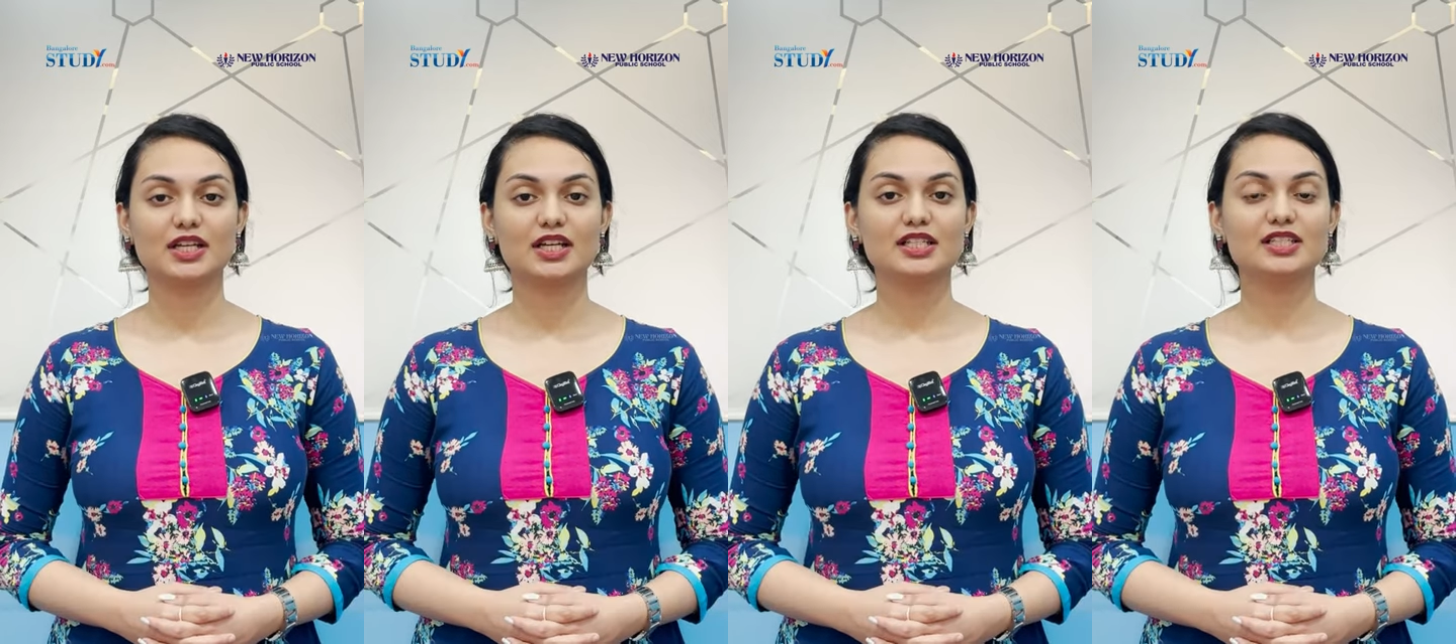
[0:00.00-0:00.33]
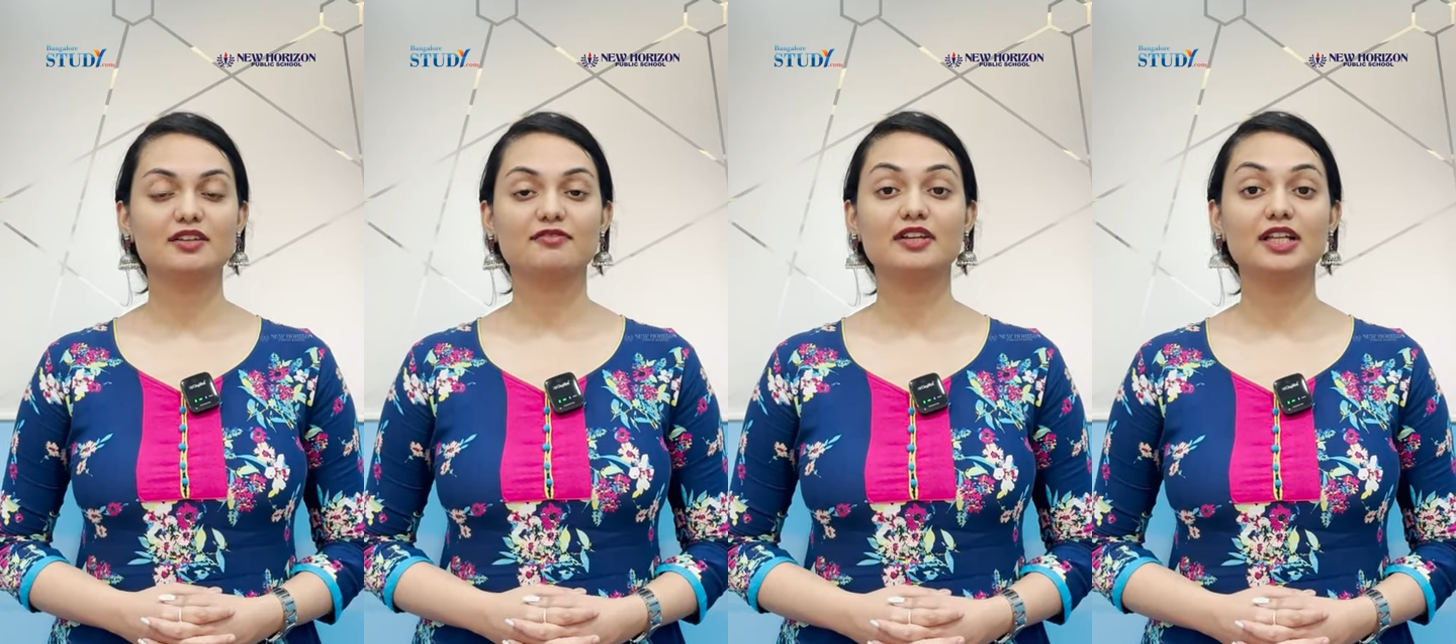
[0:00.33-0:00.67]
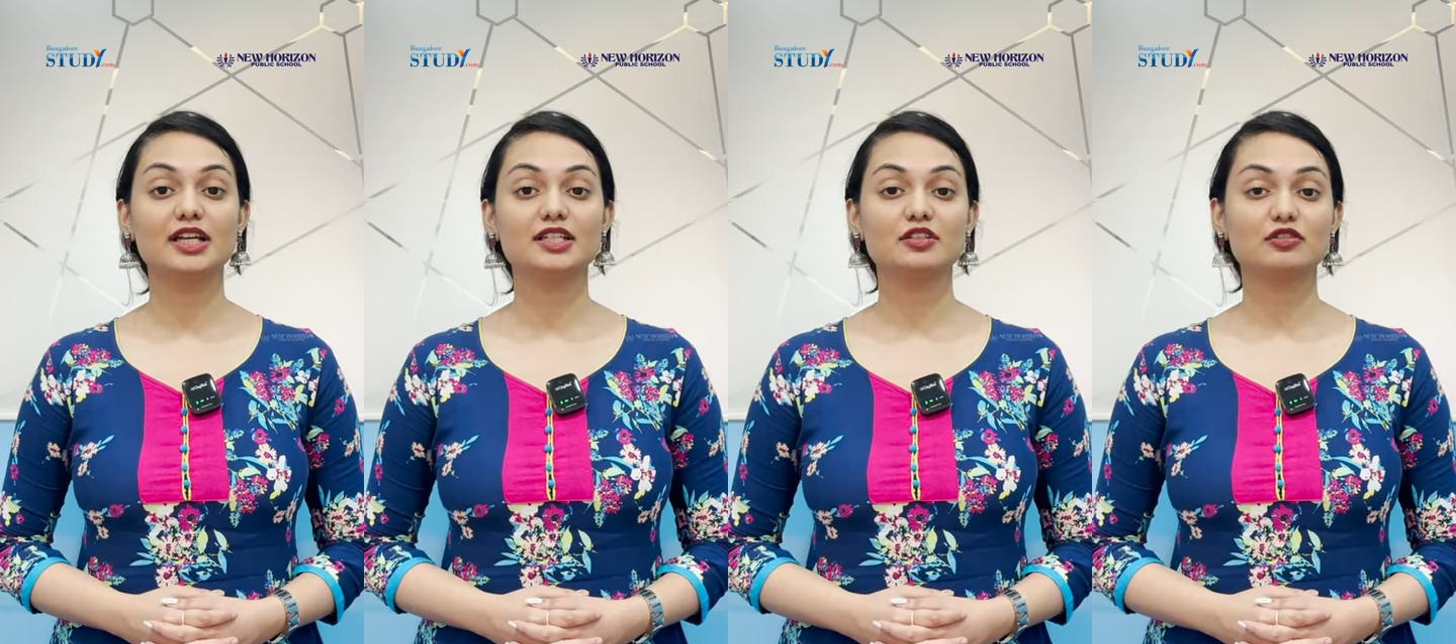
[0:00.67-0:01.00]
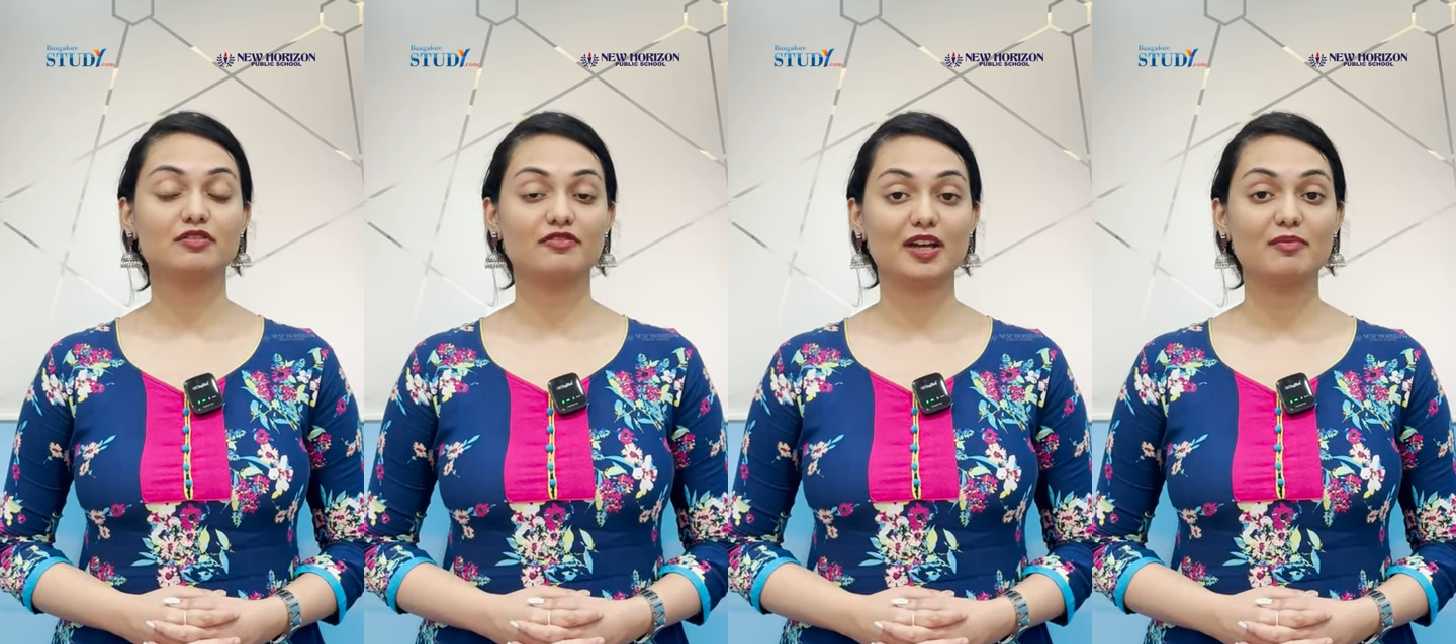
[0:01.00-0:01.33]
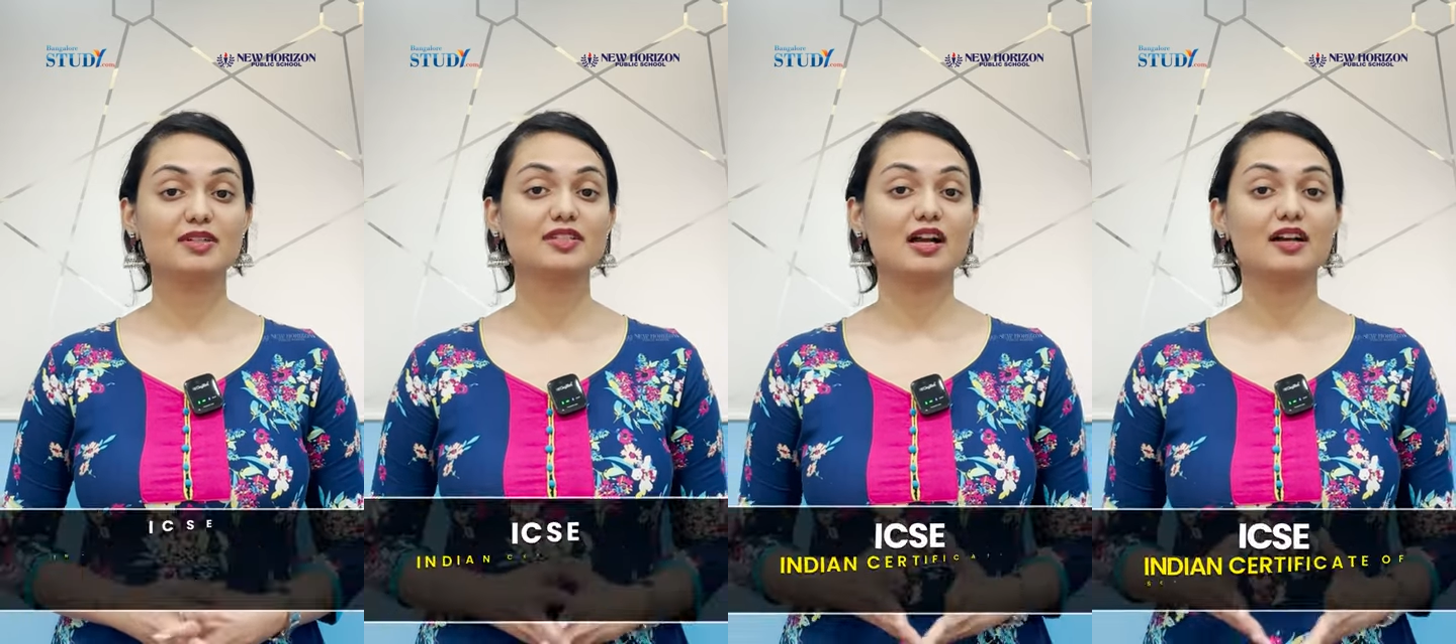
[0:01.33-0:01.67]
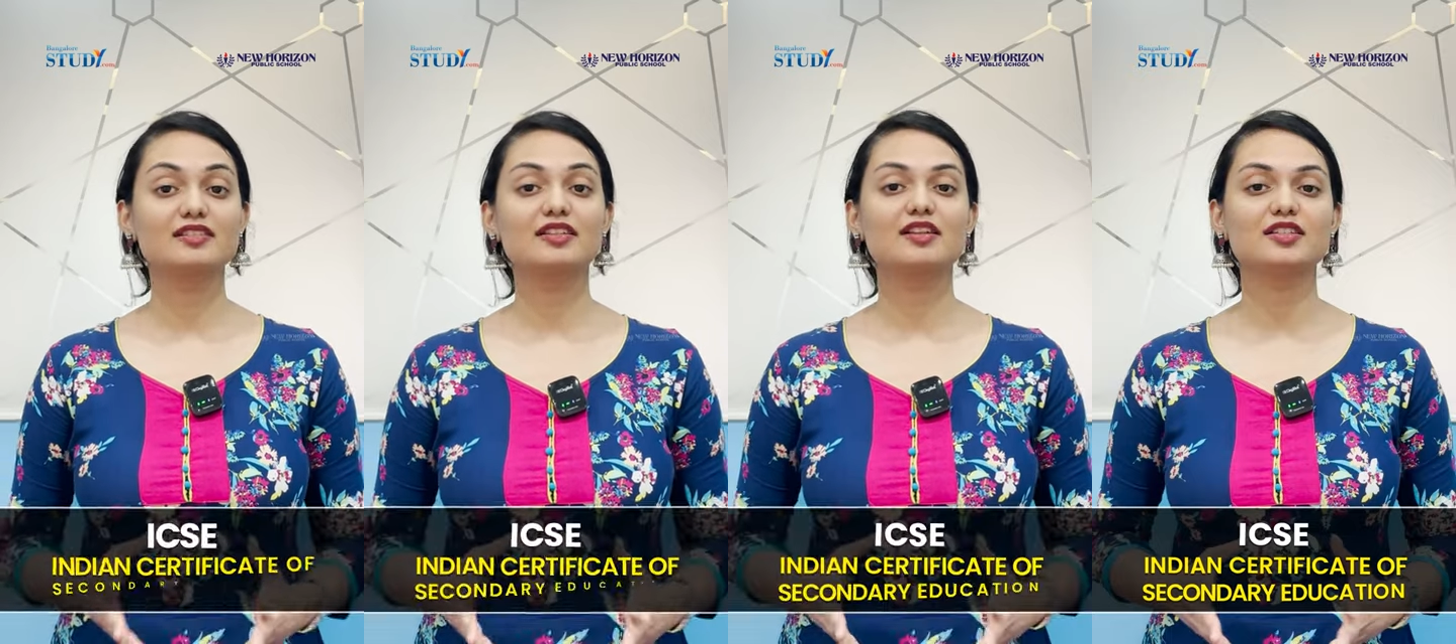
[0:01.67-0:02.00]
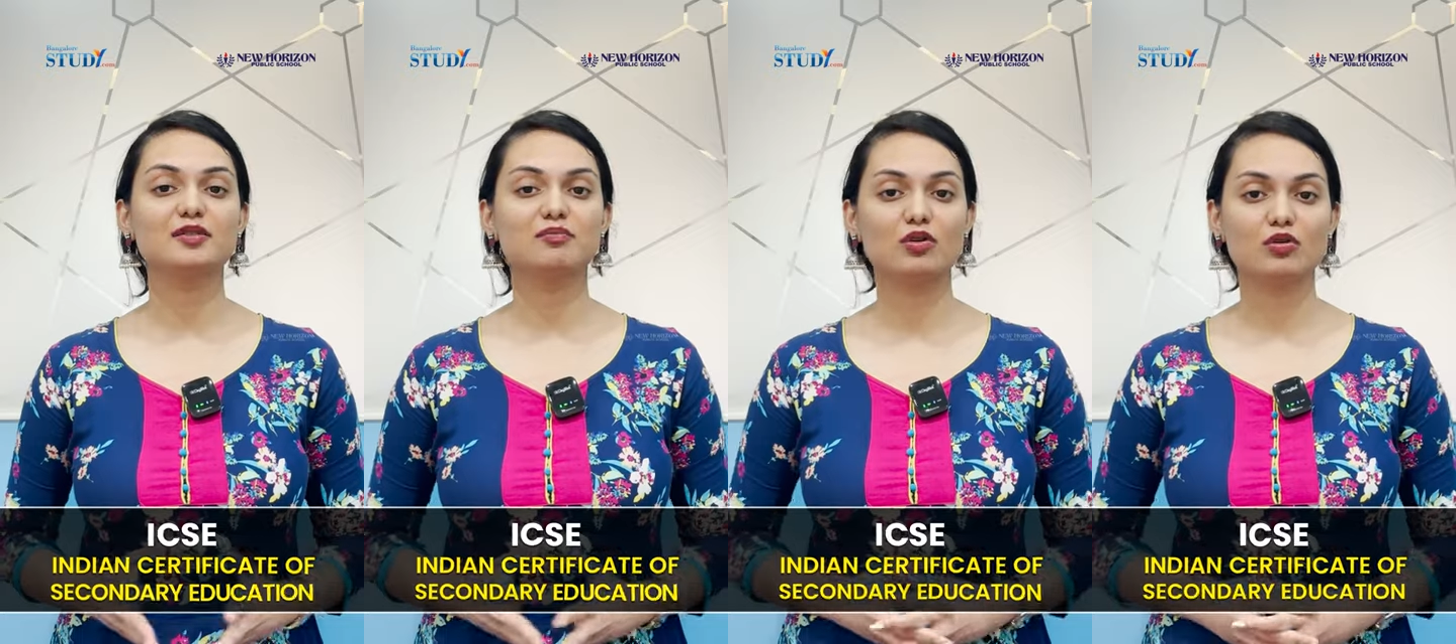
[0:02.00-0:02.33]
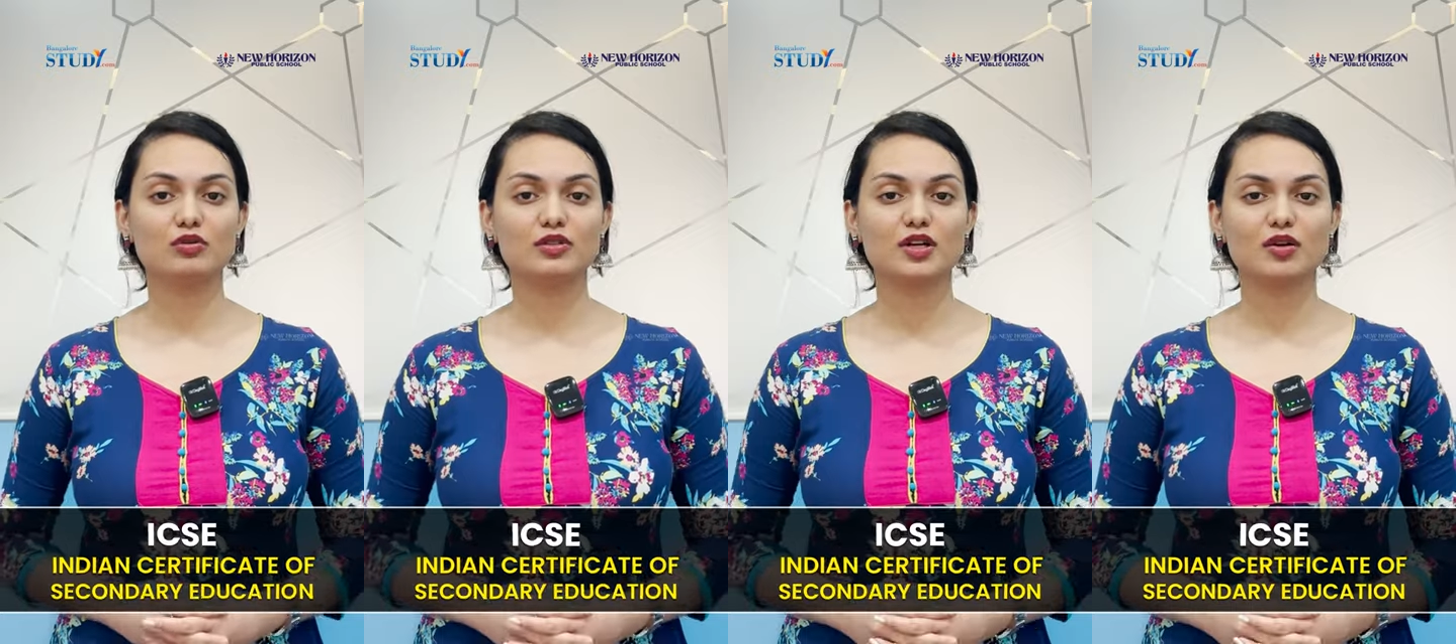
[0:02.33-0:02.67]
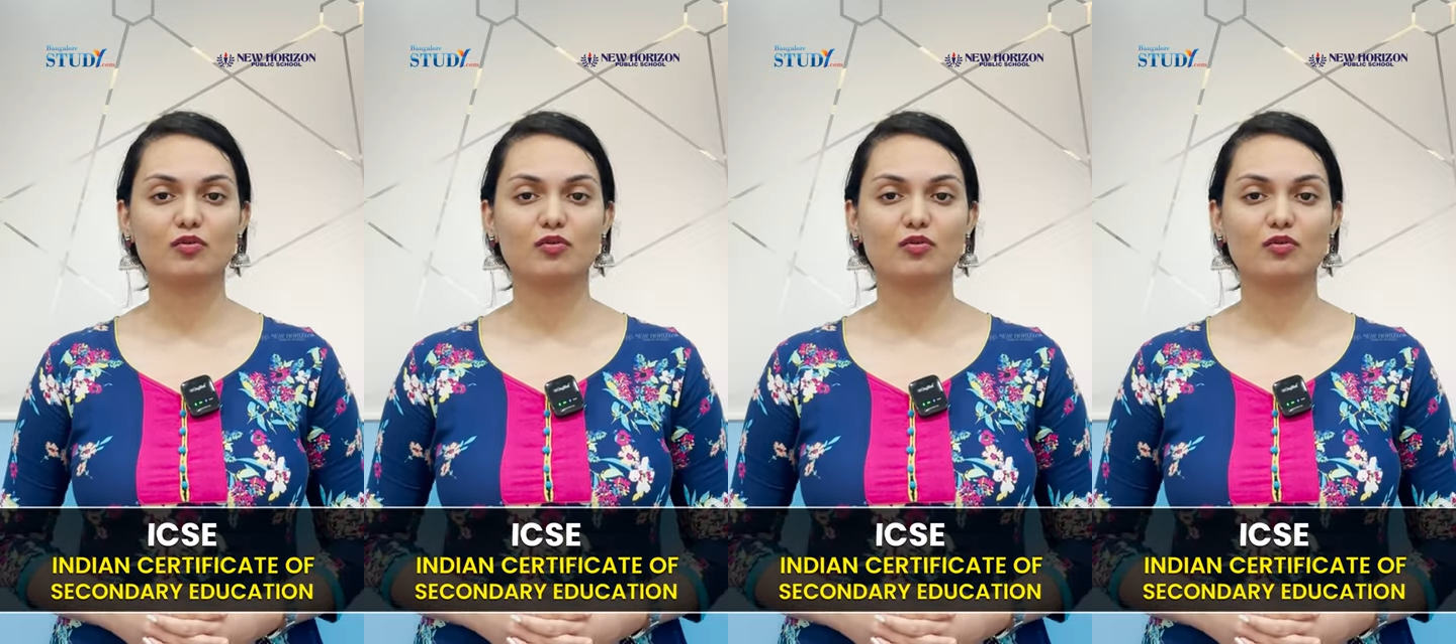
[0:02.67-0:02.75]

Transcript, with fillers: It is affiliated to the famous ICSE board,